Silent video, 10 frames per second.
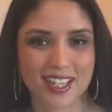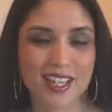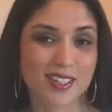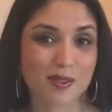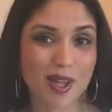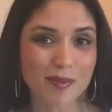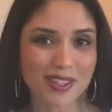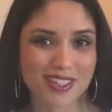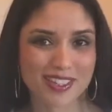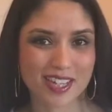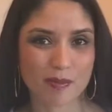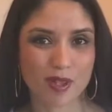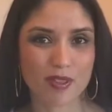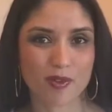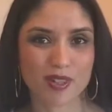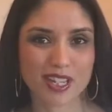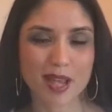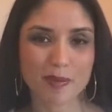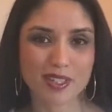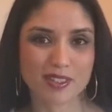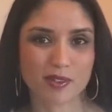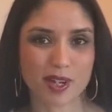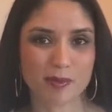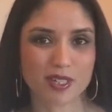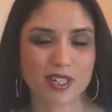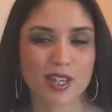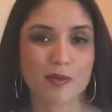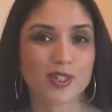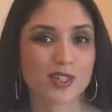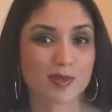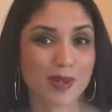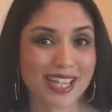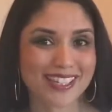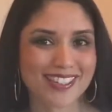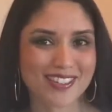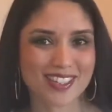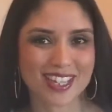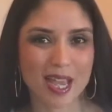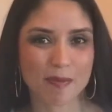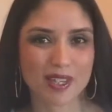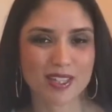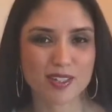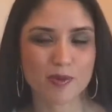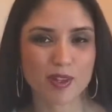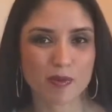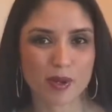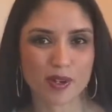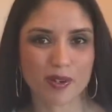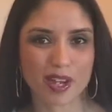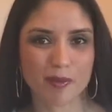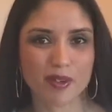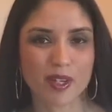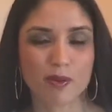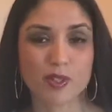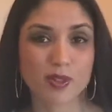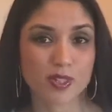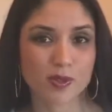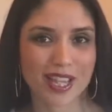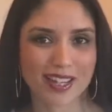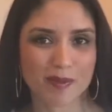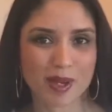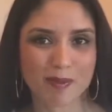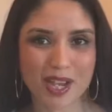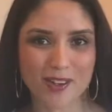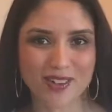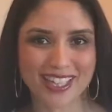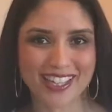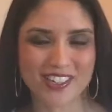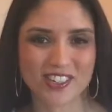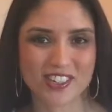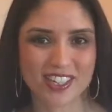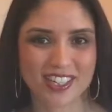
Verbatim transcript: So, I'm going to step you through a tapping script, which is based on the Tapping into Wealth program, which was created by Margaret Lynch.